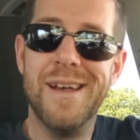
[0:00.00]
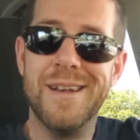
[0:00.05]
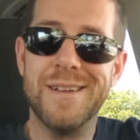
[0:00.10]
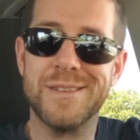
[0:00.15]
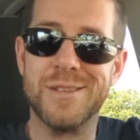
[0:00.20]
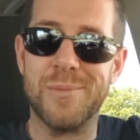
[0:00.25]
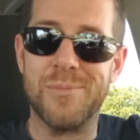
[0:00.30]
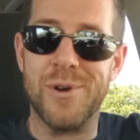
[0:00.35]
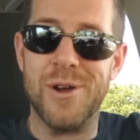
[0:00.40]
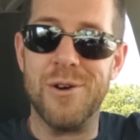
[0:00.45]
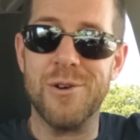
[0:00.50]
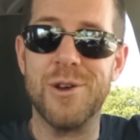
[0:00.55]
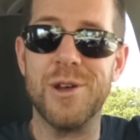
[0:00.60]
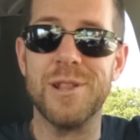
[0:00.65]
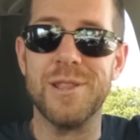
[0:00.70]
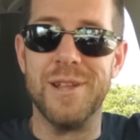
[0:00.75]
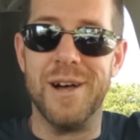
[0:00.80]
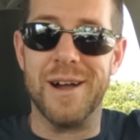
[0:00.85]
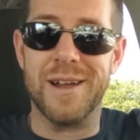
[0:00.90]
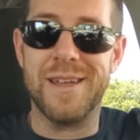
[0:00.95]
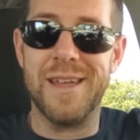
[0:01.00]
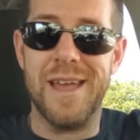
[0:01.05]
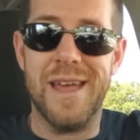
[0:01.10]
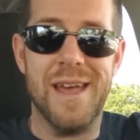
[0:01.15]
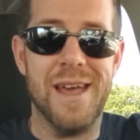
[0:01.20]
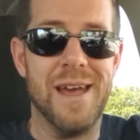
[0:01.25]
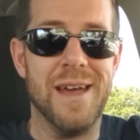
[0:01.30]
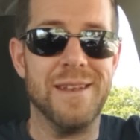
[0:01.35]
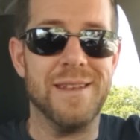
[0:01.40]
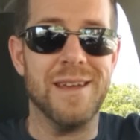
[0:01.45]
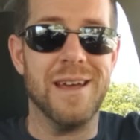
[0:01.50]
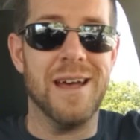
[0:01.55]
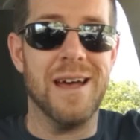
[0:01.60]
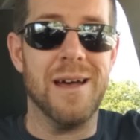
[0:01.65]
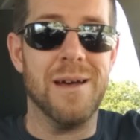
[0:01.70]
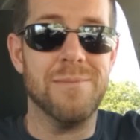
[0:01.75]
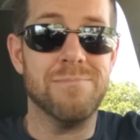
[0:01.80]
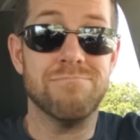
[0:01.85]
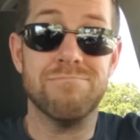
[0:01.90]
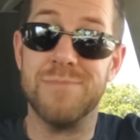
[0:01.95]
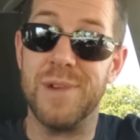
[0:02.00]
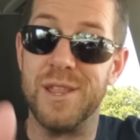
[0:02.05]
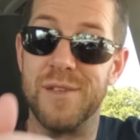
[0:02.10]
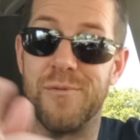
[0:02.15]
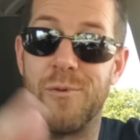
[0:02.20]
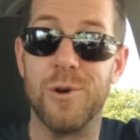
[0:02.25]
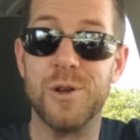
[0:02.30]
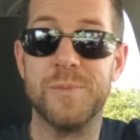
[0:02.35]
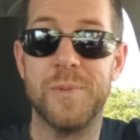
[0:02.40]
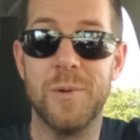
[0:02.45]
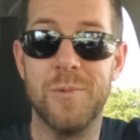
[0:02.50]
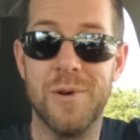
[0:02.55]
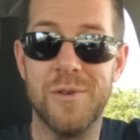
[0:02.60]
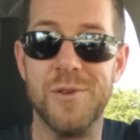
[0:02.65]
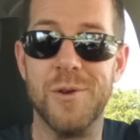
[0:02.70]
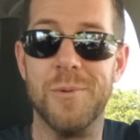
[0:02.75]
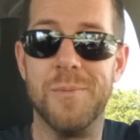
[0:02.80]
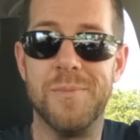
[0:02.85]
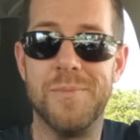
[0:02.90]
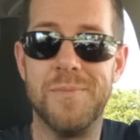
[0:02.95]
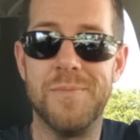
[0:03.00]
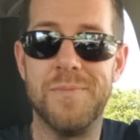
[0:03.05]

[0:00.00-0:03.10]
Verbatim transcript: So, bro, good luck, and uh, may the force be with you.